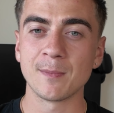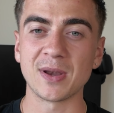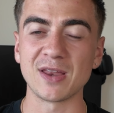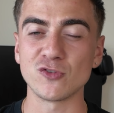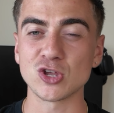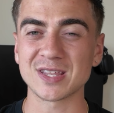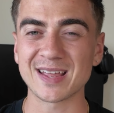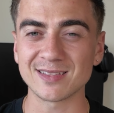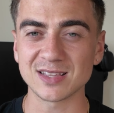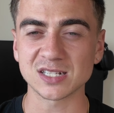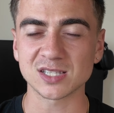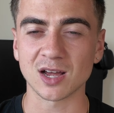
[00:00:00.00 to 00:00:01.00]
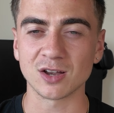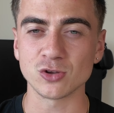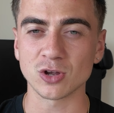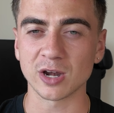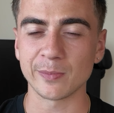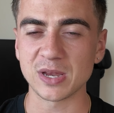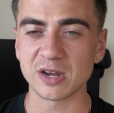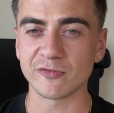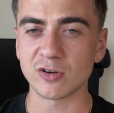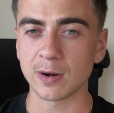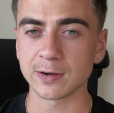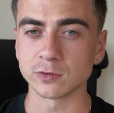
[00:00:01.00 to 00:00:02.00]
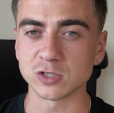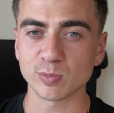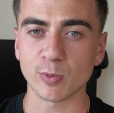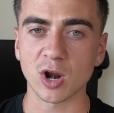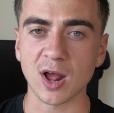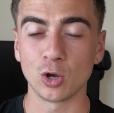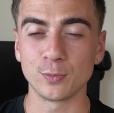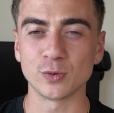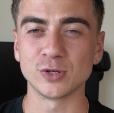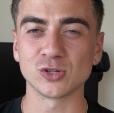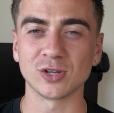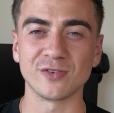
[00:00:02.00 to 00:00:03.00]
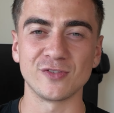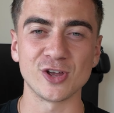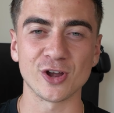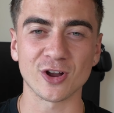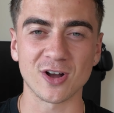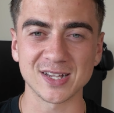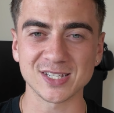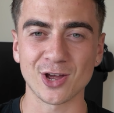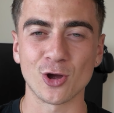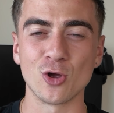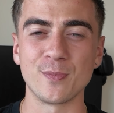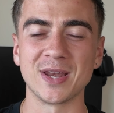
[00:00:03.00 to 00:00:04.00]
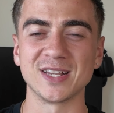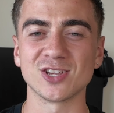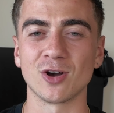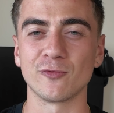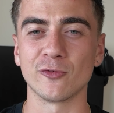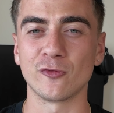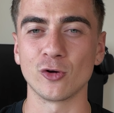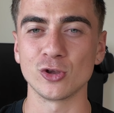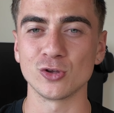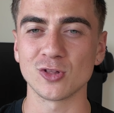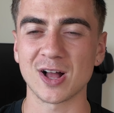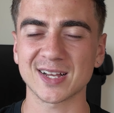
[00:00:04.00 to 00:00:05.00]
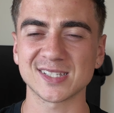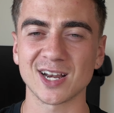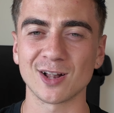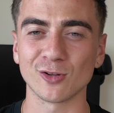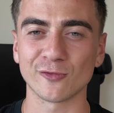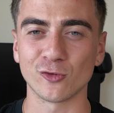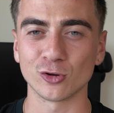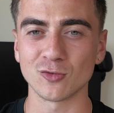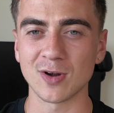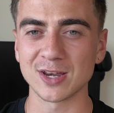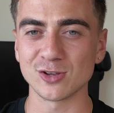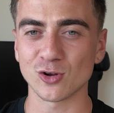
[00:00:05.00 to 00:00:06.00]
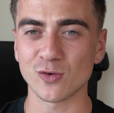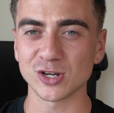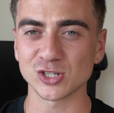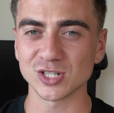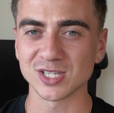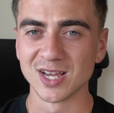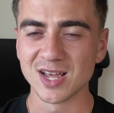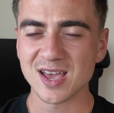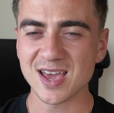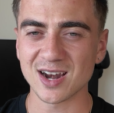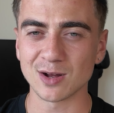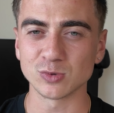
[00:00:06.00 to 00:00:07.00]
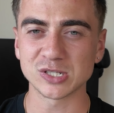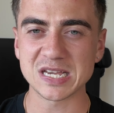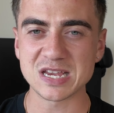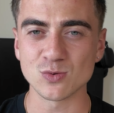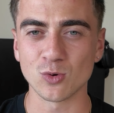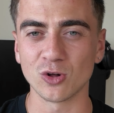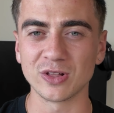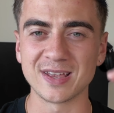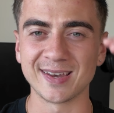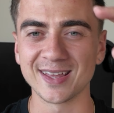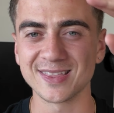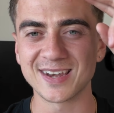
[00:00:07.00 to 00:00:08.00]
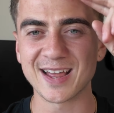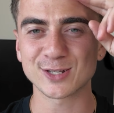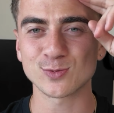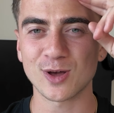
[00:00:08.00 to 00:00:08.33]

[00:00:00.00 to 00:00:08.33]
but if you can get this done, you're going to be in a very good spot. I hope you enjoyed the video, guys. I hope it is helpful for you. Like I said, I look forward to reading your questions, and I will see you all in the next